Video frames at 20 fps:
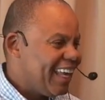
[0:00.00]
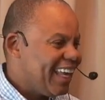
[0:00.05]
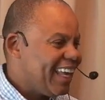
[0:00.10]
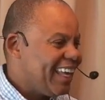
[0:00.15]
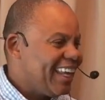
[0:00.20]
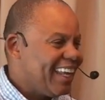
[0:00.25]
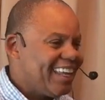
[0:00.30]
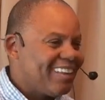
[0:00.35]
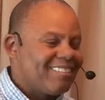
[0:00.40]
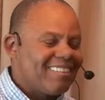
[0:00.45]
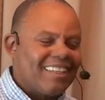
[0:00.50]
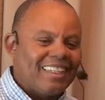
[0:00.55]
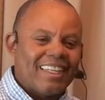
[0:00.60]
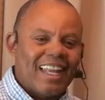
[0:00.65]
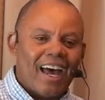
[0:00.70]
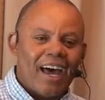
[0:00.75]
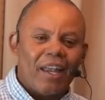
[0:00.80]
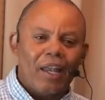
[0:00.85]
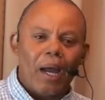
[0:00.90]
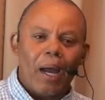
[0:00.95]
It is
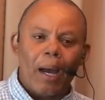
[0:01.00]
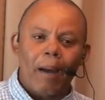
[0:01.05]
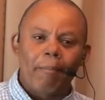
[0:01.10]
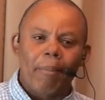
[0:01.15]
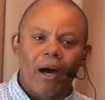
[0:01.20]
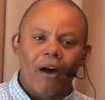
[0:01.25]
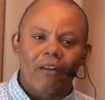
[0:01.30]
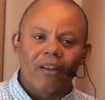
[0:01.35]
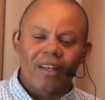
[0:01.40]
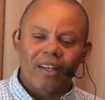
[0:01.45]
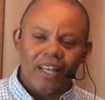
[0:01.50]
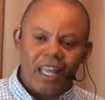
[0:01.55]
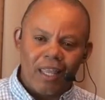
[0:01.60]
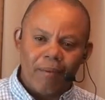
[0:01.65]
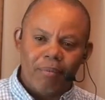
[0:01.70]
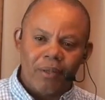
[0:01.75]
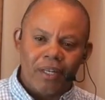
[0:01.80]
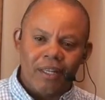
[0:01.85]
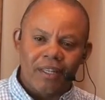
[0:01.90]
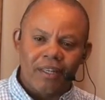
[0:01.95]
not about
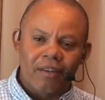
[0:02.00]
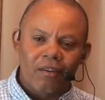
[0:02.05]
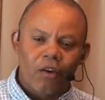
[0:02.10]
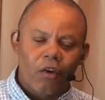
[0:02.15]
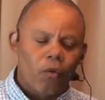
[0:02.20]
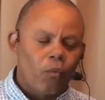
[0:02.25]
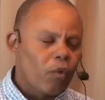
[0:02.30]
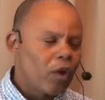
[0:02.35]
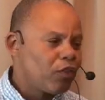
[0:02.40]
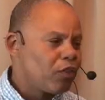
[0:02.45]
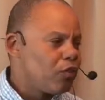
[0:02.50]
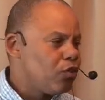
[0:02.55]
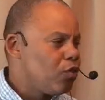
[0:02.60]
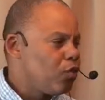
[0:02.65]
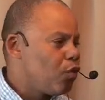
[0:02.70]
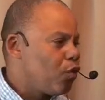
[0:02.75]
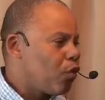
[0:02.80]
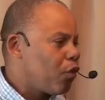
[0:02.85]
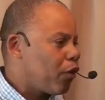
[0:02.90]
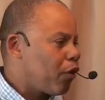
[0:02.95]
labeling whether
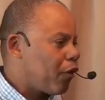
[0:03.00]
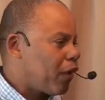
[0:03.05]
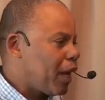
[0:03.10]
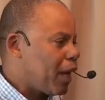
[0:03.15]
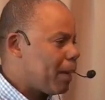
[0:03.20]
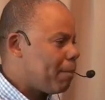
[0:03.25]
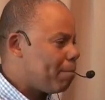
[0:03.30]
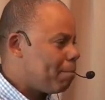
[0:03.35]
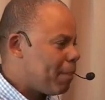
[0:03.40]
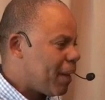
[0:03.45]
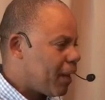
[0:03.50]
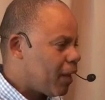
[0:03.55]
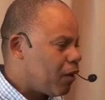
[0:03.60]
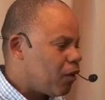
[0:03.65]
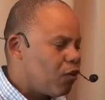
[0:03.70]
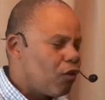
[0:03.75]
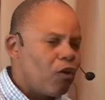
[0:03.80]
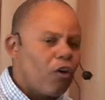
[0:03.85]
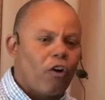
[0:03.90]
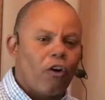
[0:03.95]
you are a
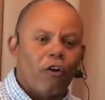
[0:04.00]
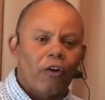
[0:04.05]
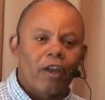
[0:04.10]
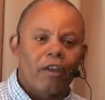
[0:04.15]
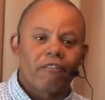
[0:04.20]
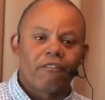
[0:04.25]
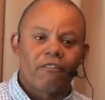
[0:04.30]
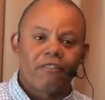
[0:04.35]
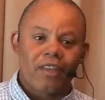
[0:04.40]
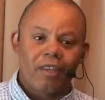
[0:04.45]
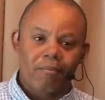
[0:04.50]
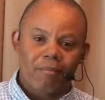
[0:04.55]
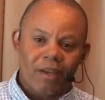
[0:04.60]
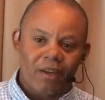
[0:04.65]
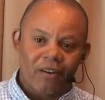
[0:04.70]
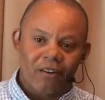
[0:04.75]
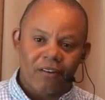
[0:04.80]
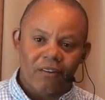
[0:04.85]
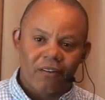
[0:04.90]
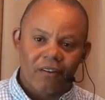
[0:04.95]
male or a
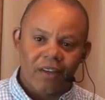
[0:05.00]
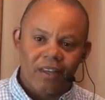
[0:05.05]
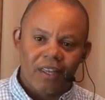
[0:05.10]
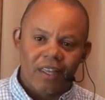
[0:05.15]
female.